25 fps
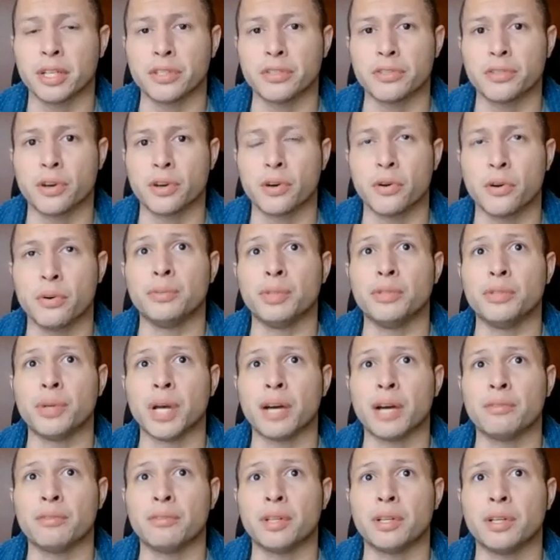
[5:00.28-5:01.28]
here. And we
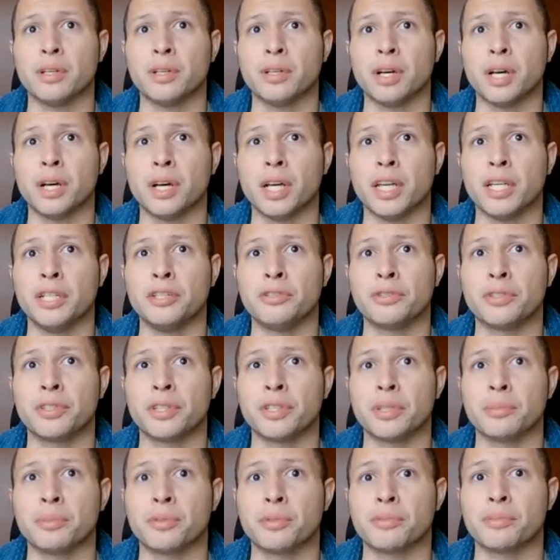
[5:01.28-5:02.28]
do have a
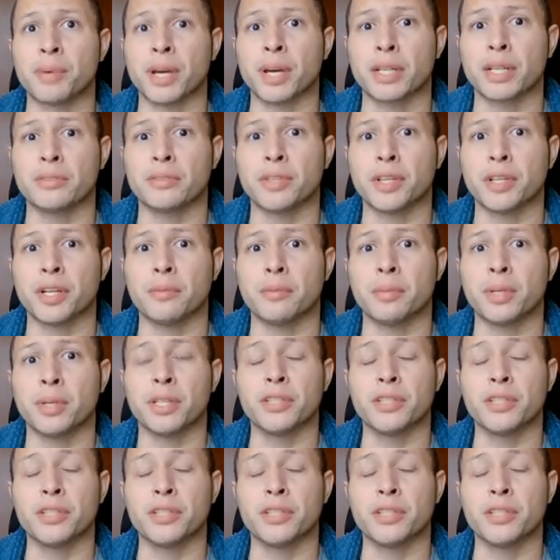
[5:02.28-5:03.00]
interesting perspective here,